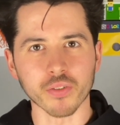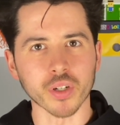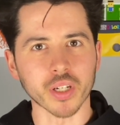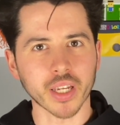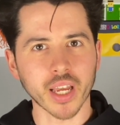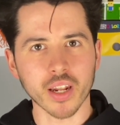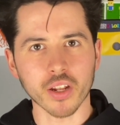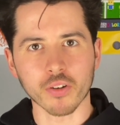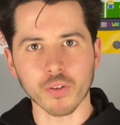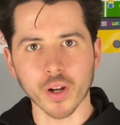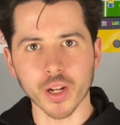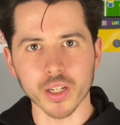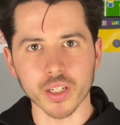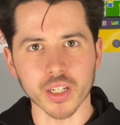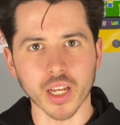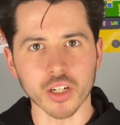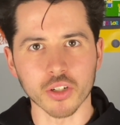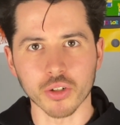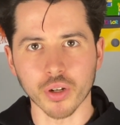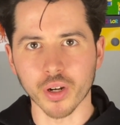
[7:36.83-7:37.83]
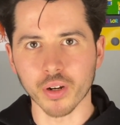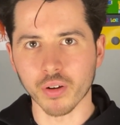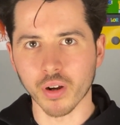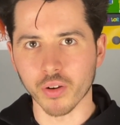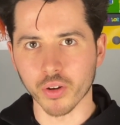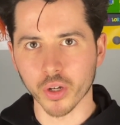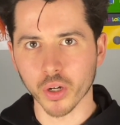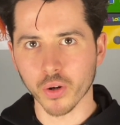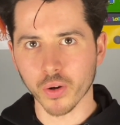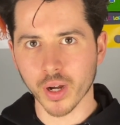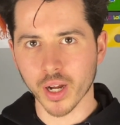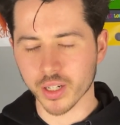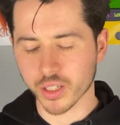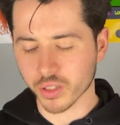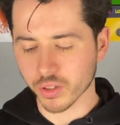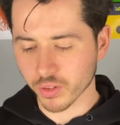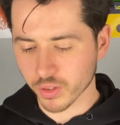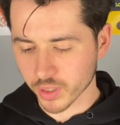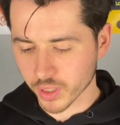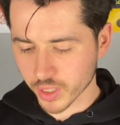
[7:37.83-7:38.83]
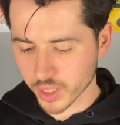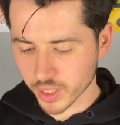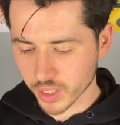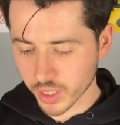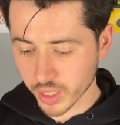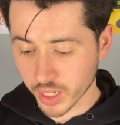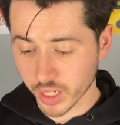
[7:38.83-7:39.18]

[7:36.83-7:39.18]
Again, credit to that Training Ground Guru article because it's